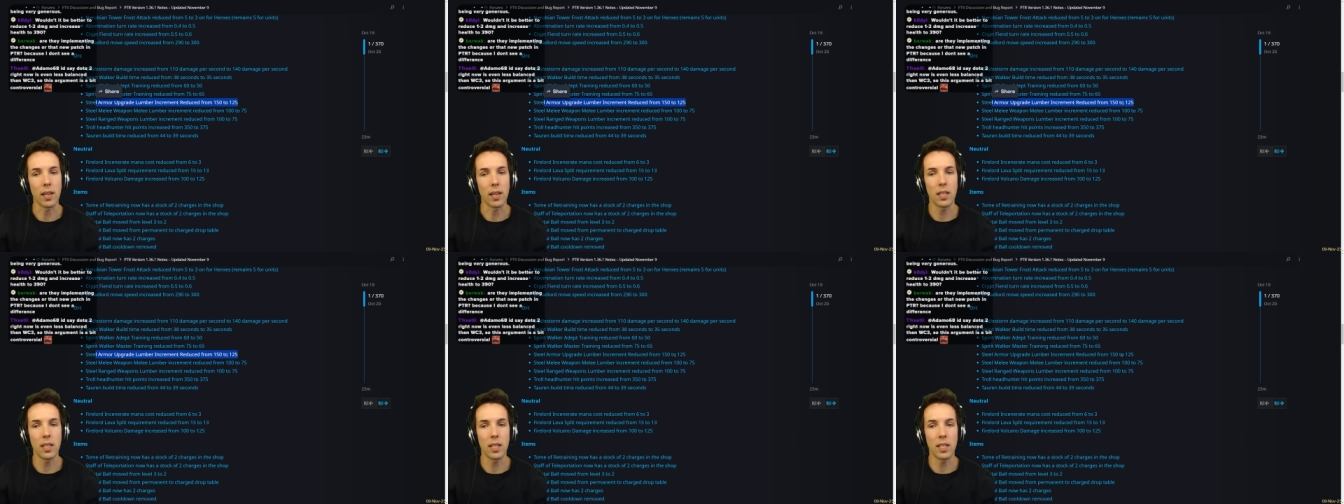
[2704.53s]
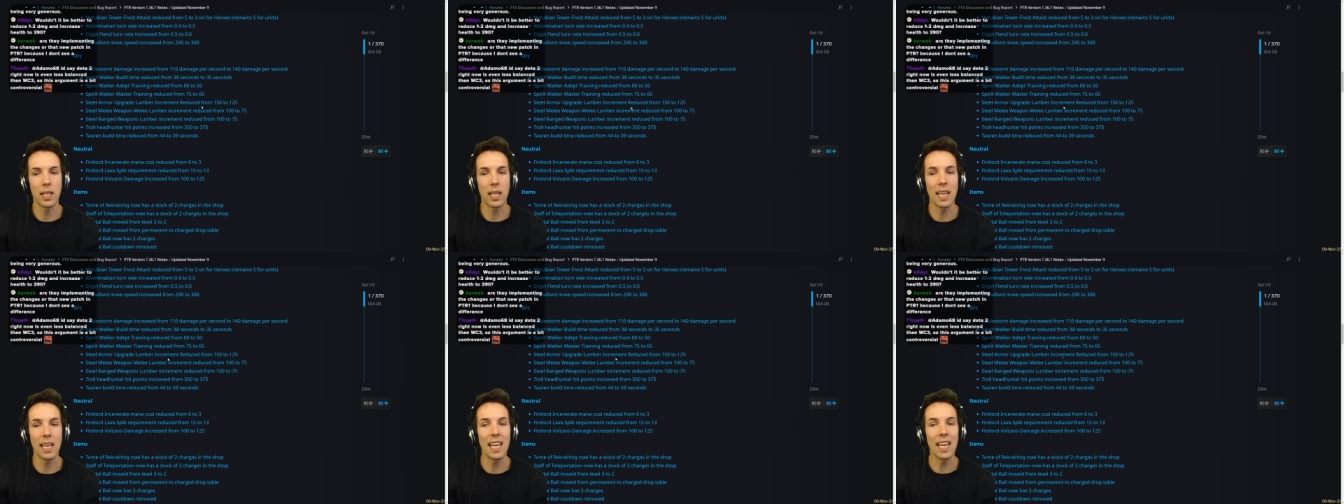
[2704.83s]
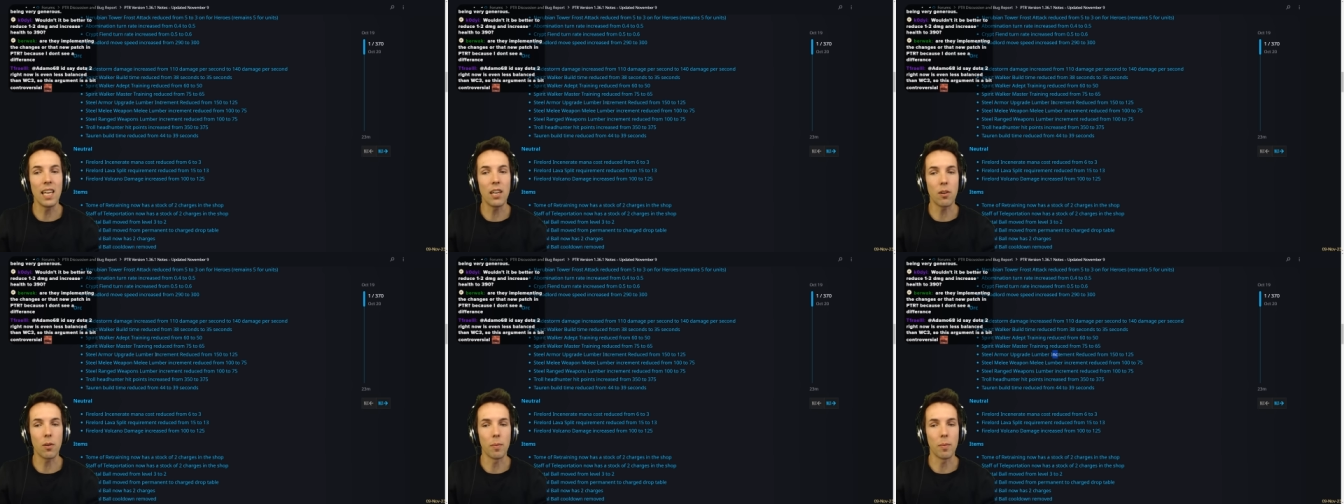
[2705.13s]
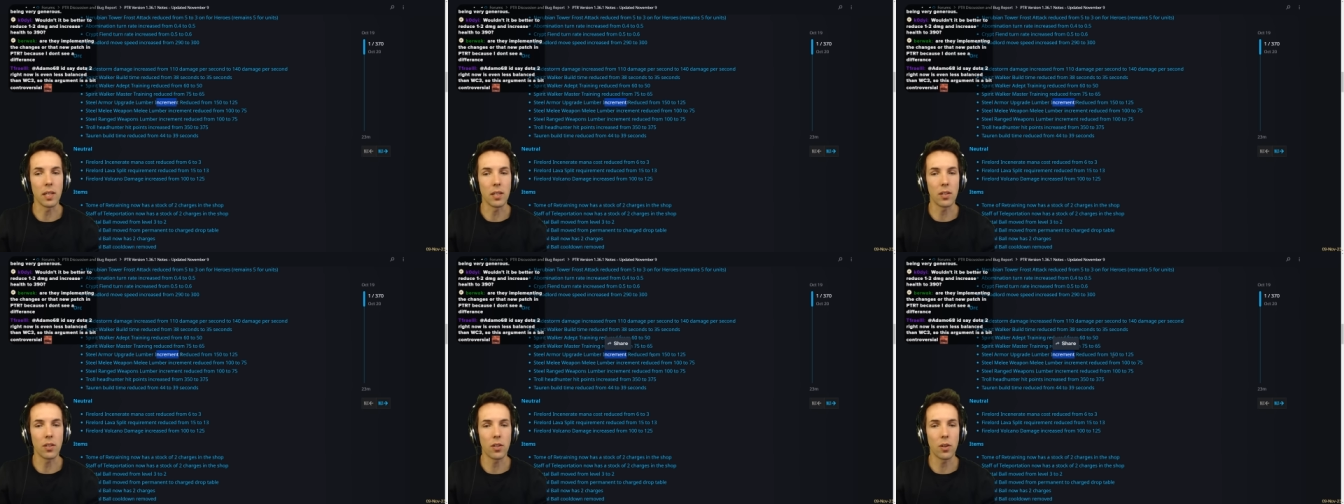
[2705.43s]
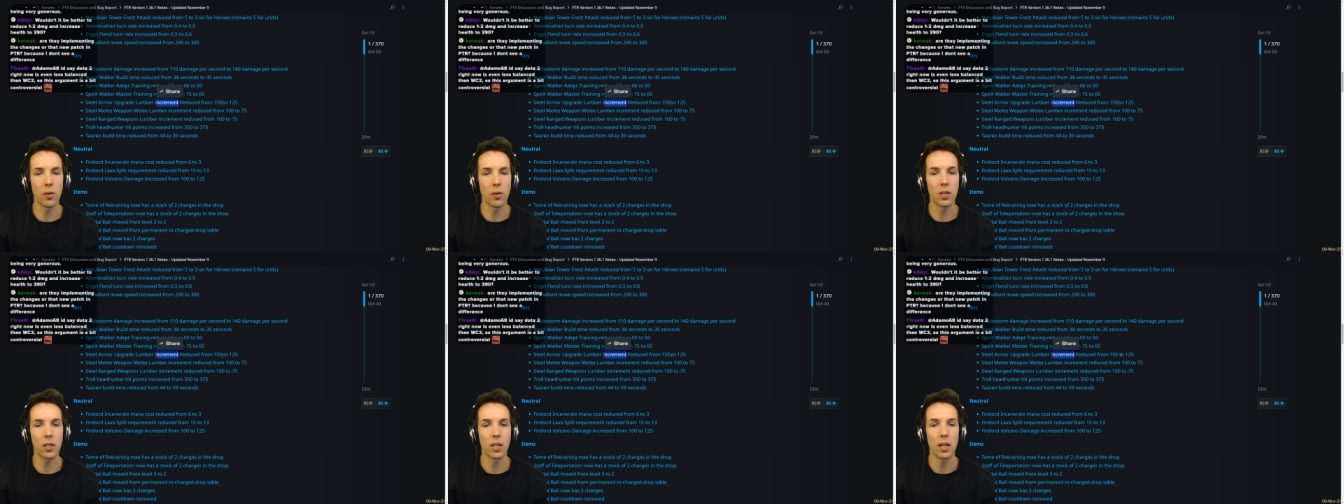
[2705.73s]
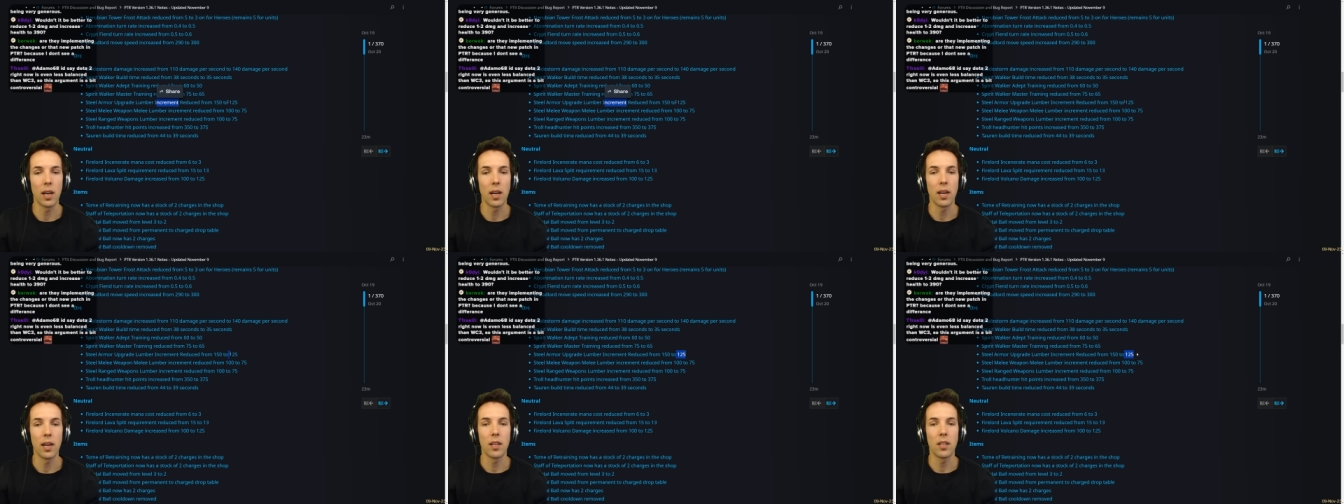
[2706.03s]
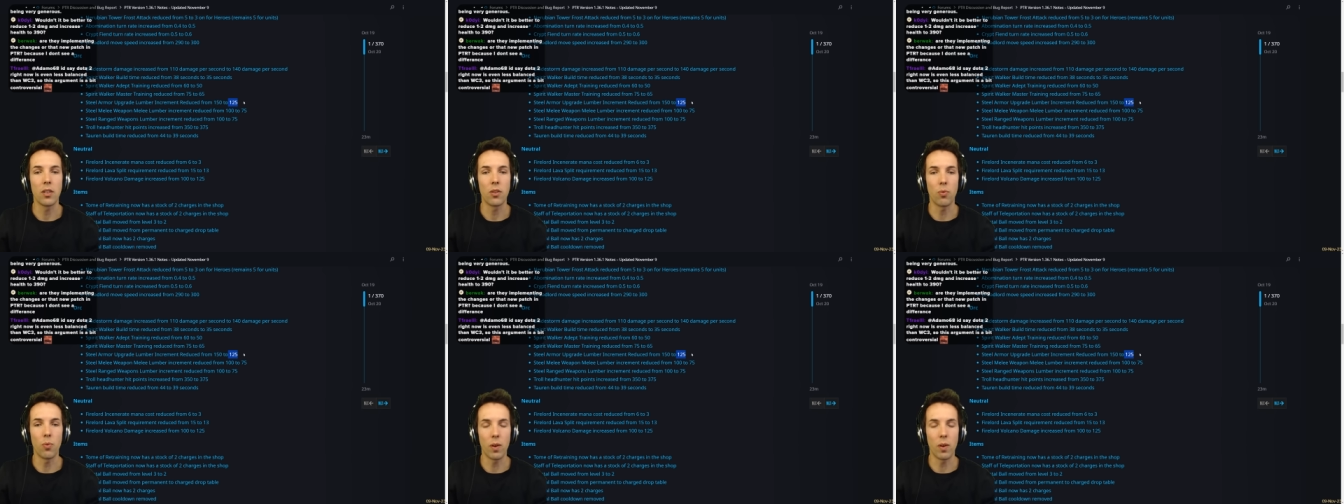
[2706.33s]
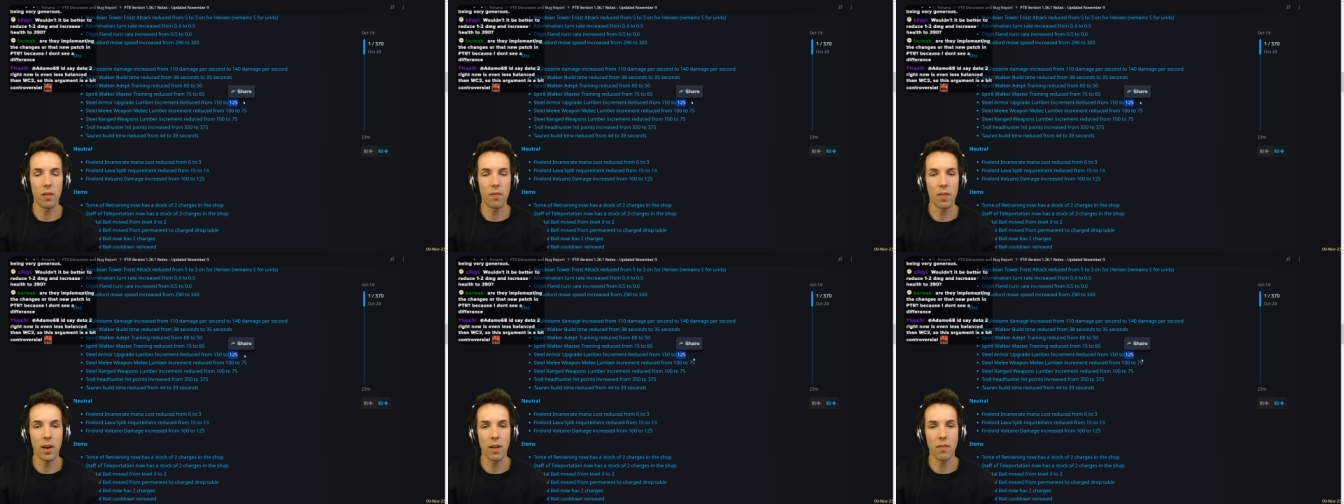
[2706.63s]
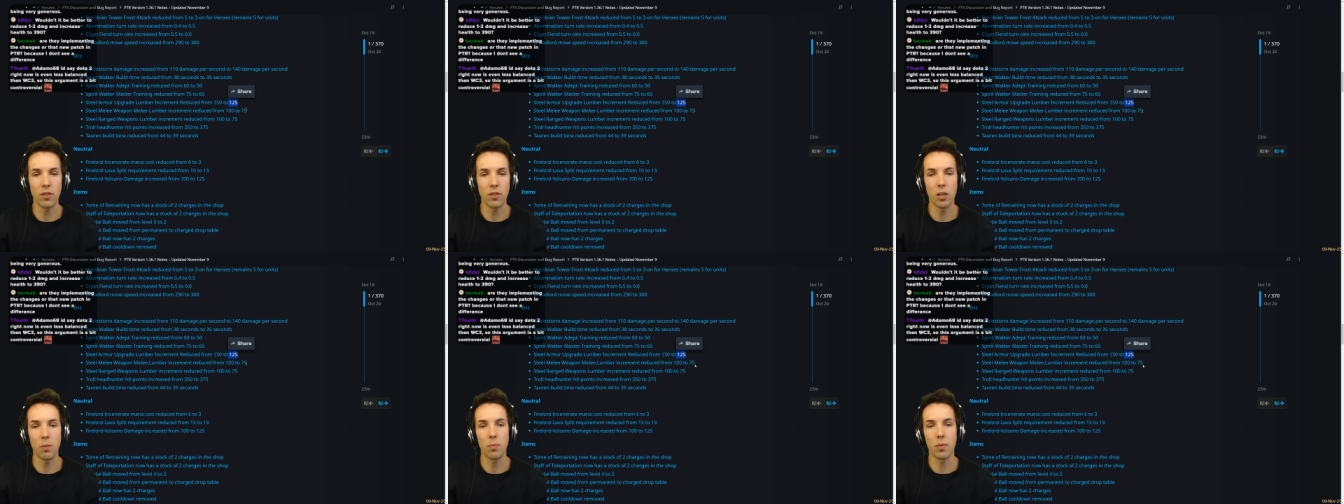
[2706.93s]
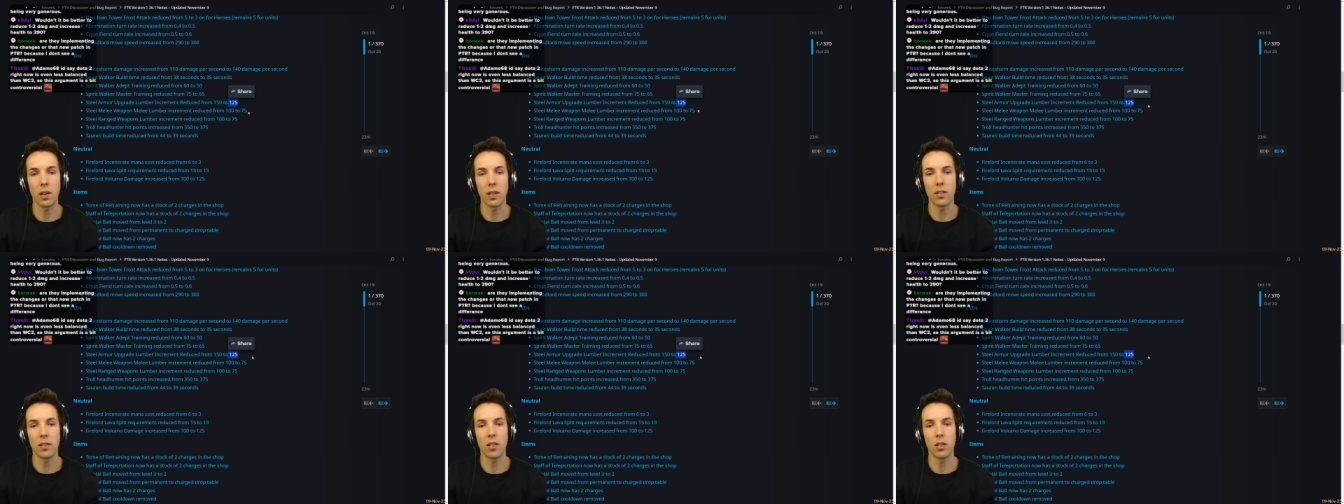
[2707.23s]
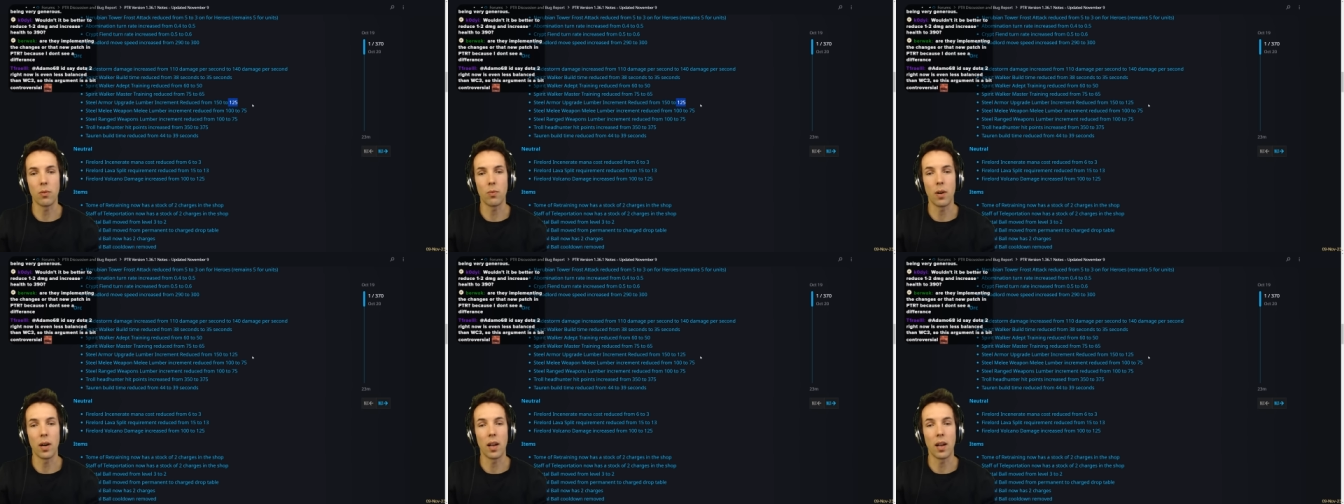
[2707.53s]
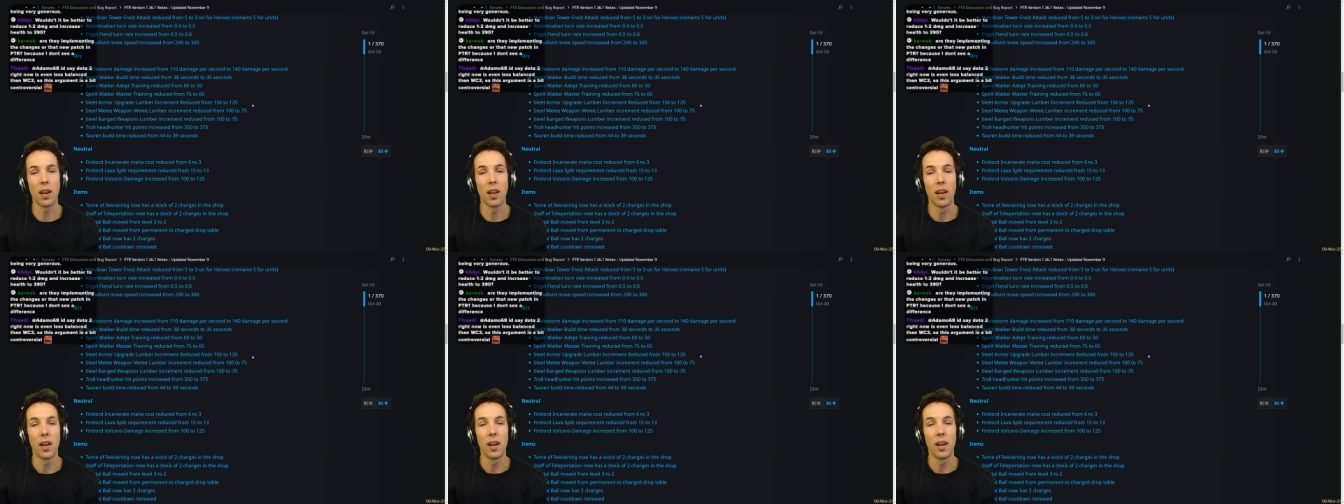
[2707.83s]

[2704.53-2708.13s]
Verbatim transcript: This is the increment. So it's 25 cheaper at tier 1.